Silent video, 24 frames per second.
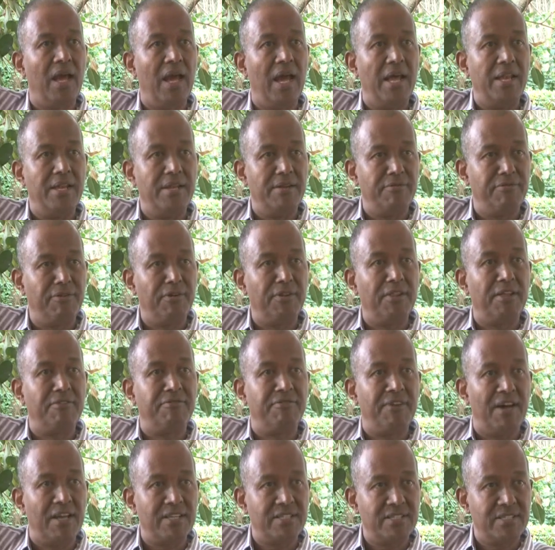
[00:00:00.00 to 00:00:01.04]
And for the
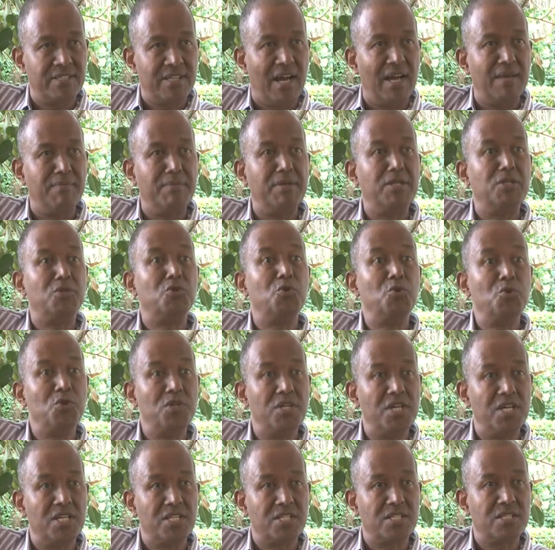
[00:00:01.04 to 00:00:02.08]
first time in 2
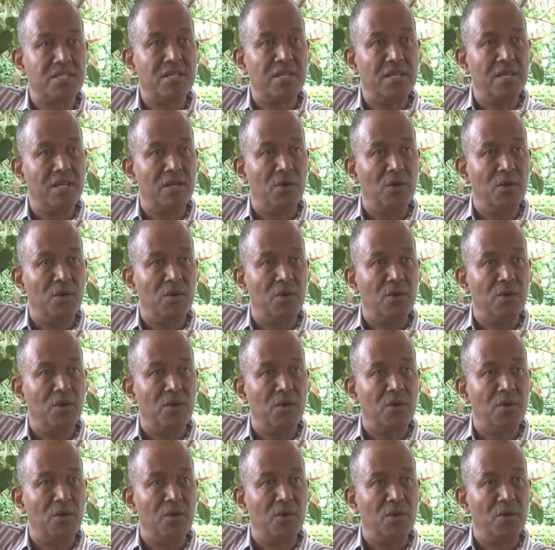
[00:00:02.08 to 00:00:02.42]
years,